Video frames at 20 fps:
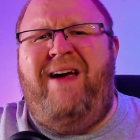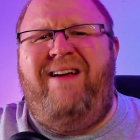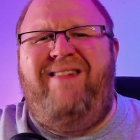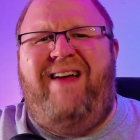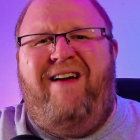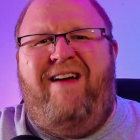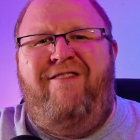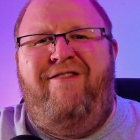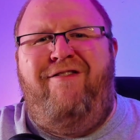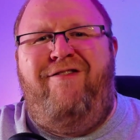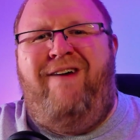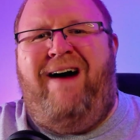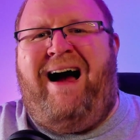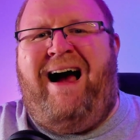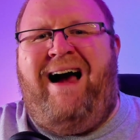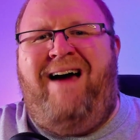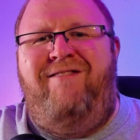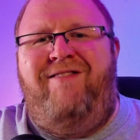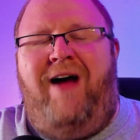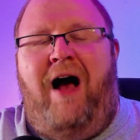were paying like
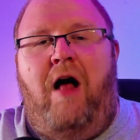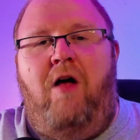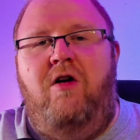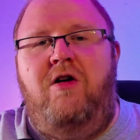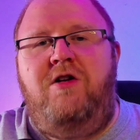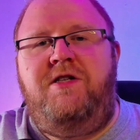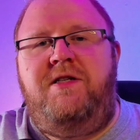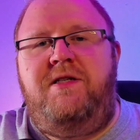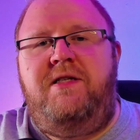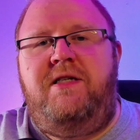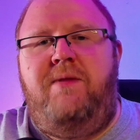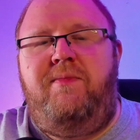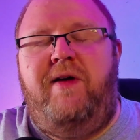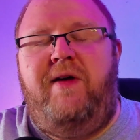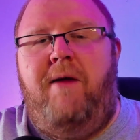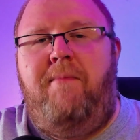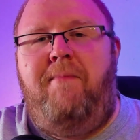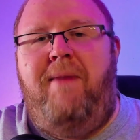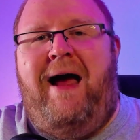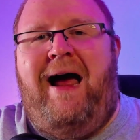$5 and
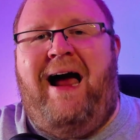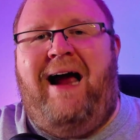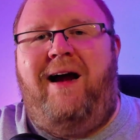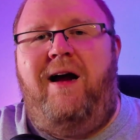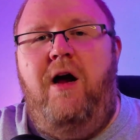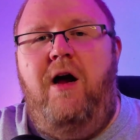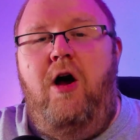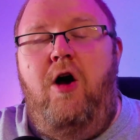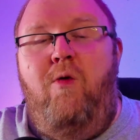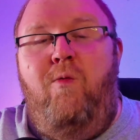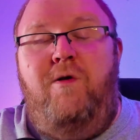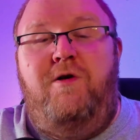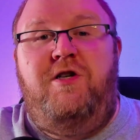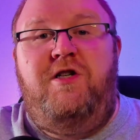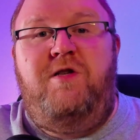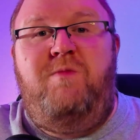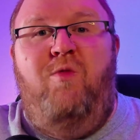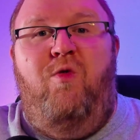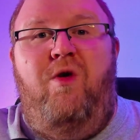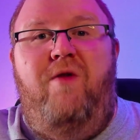something a pack,
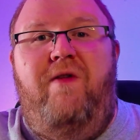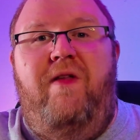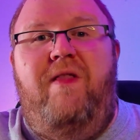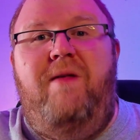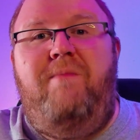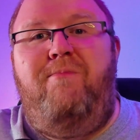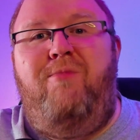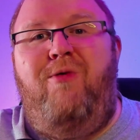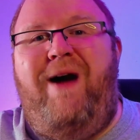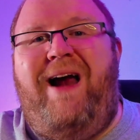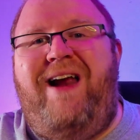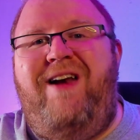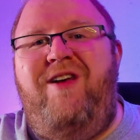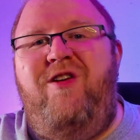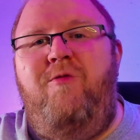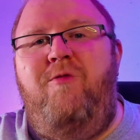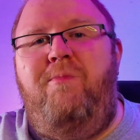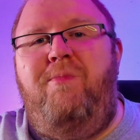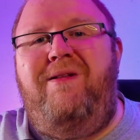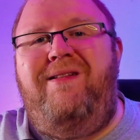which is more than the
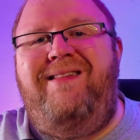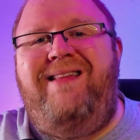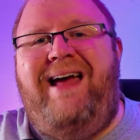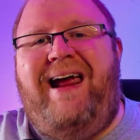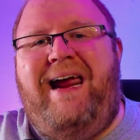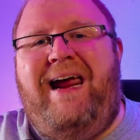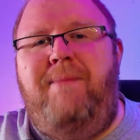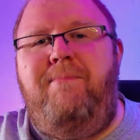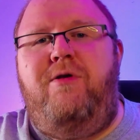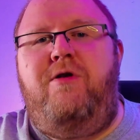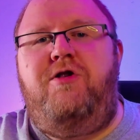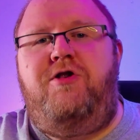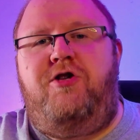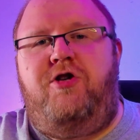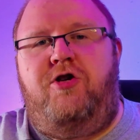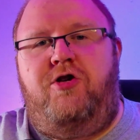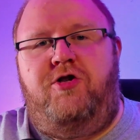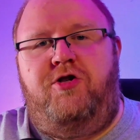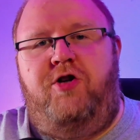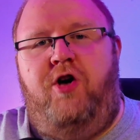brand new play
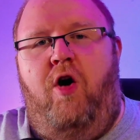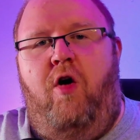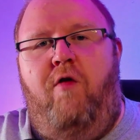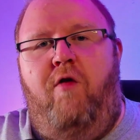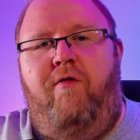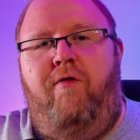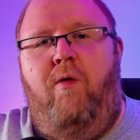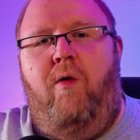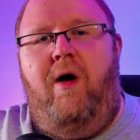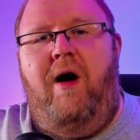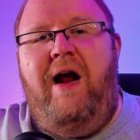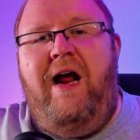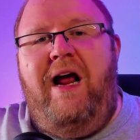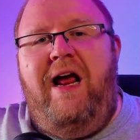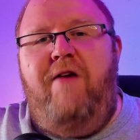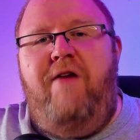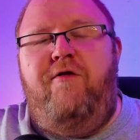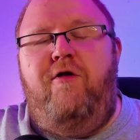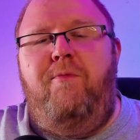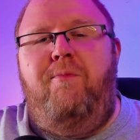boosters go for
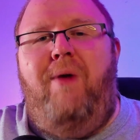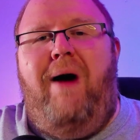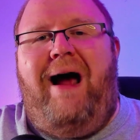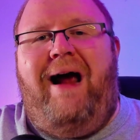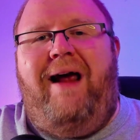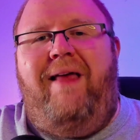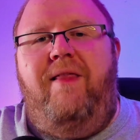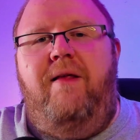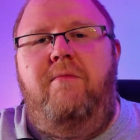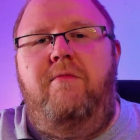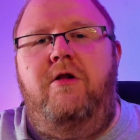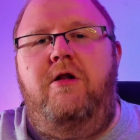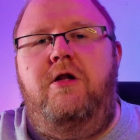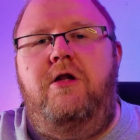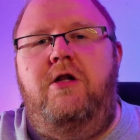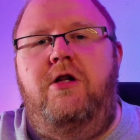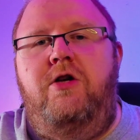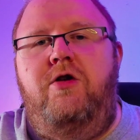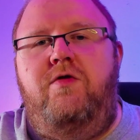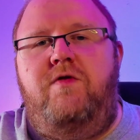if you're buying them
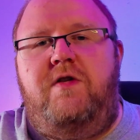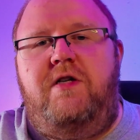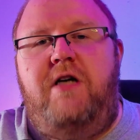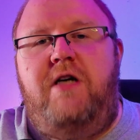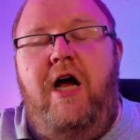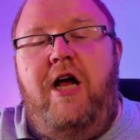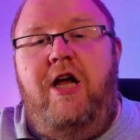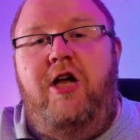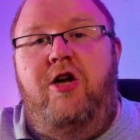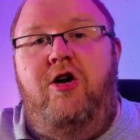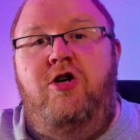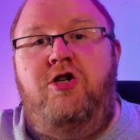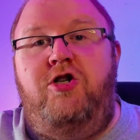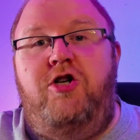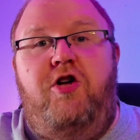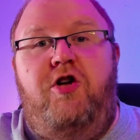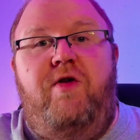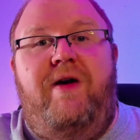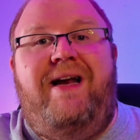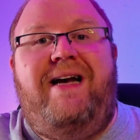loose.
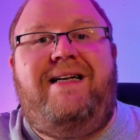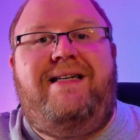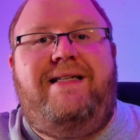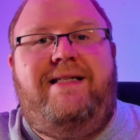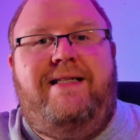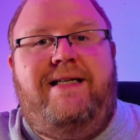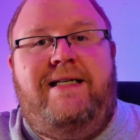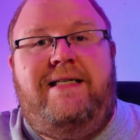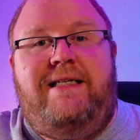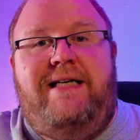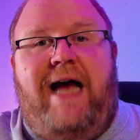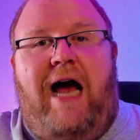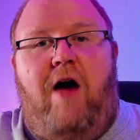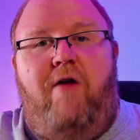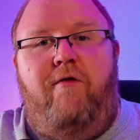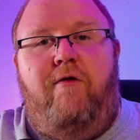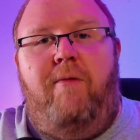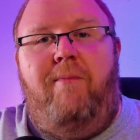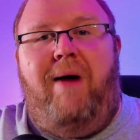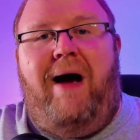Usually you get a
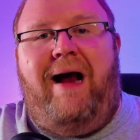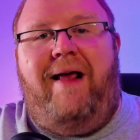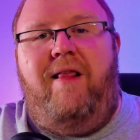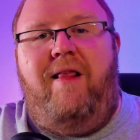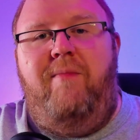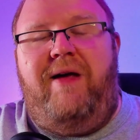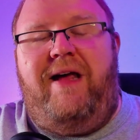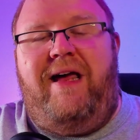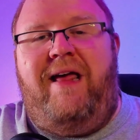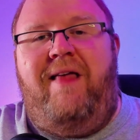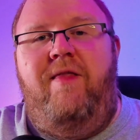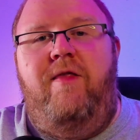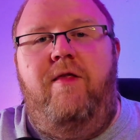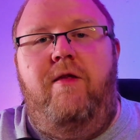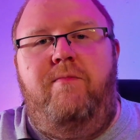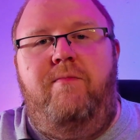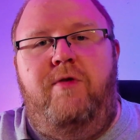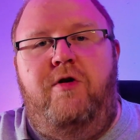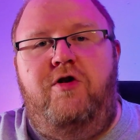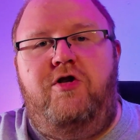discount for buying them
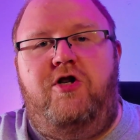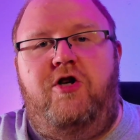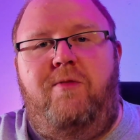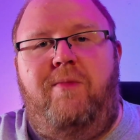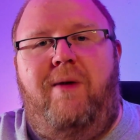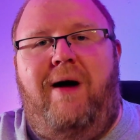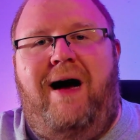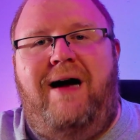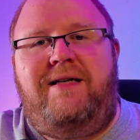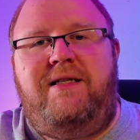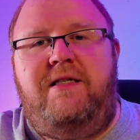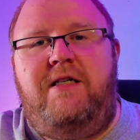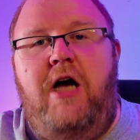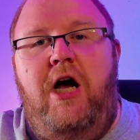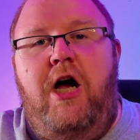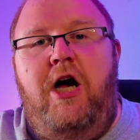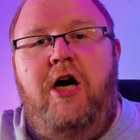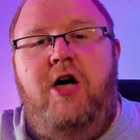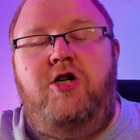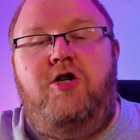in the booster
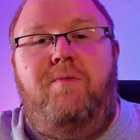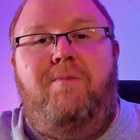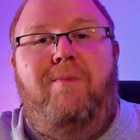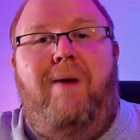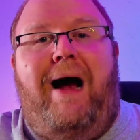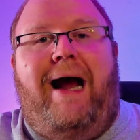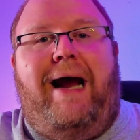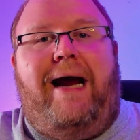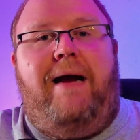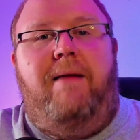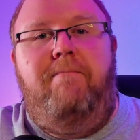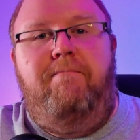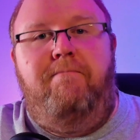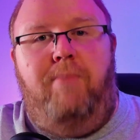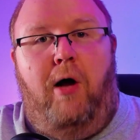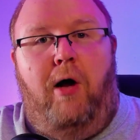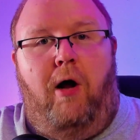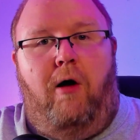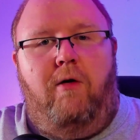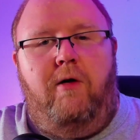boxes because you're buying in
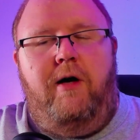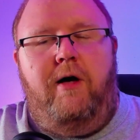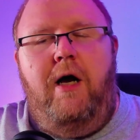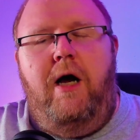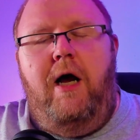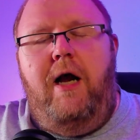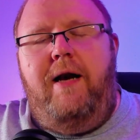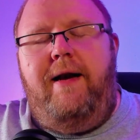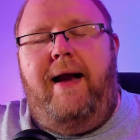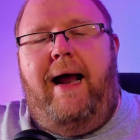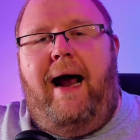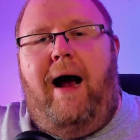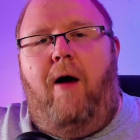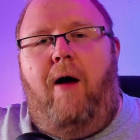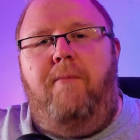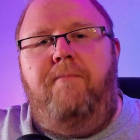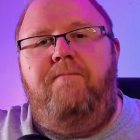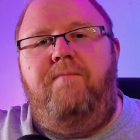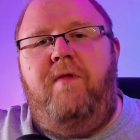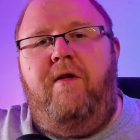bulk.
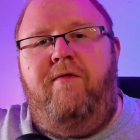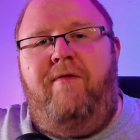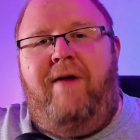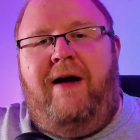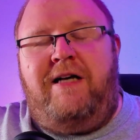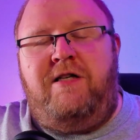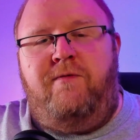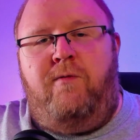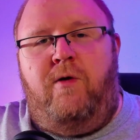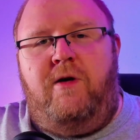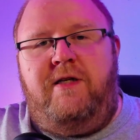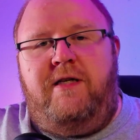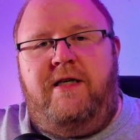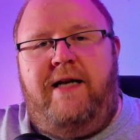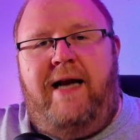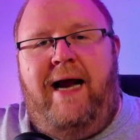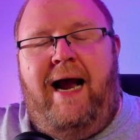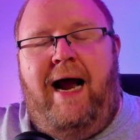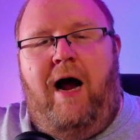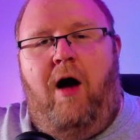Now, fast forward
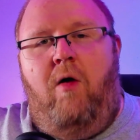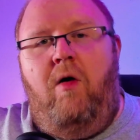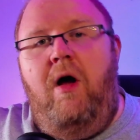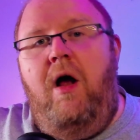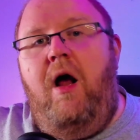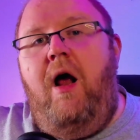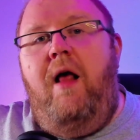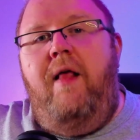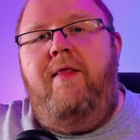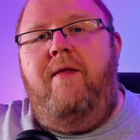to now,